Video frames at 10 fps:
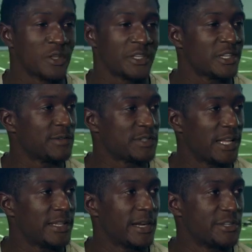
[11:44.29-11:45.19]
than enough
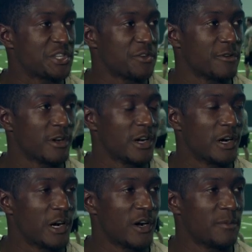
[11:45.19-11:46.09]
talent at that receiver.
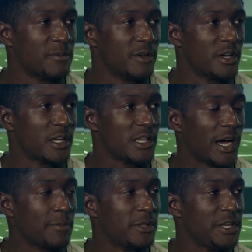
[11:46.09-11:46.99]

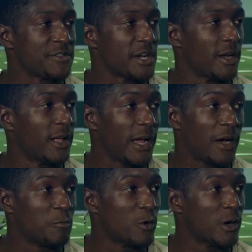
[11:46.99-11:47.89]
I believe Tyler
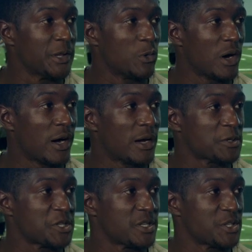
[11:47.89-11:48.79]
have more than one
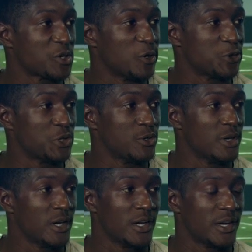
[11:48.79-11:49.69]
option to go to
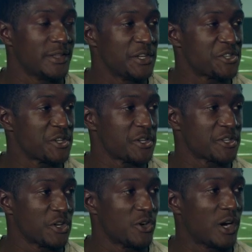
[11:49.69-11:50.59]
this year,
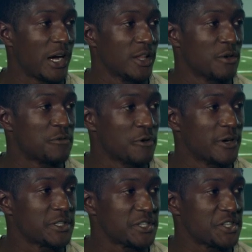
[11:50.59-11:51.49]
so I look
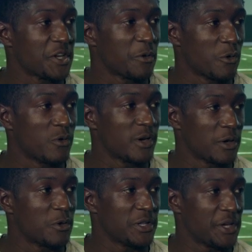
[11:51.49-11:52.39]
forward to seeing
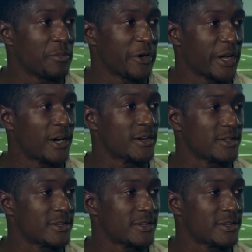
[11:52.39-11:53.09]
what they bring out.